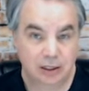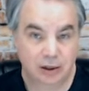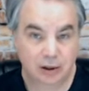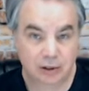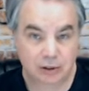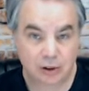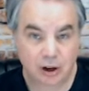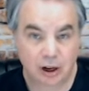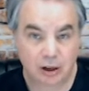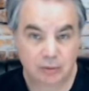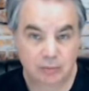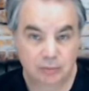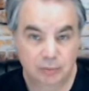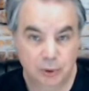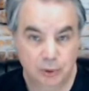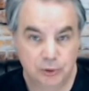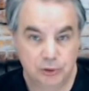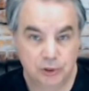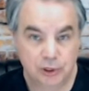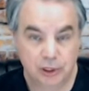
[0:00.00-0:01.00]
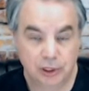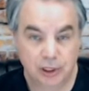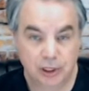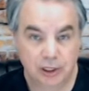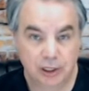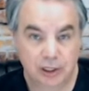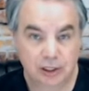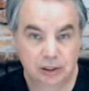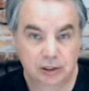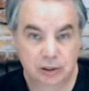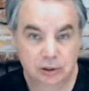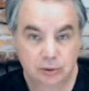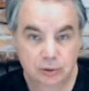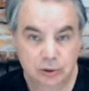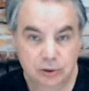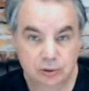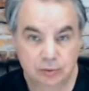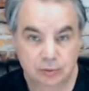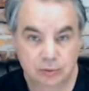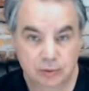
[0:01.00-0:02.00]
are not mutually
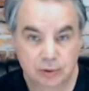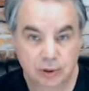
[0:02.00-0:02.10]
exclusive.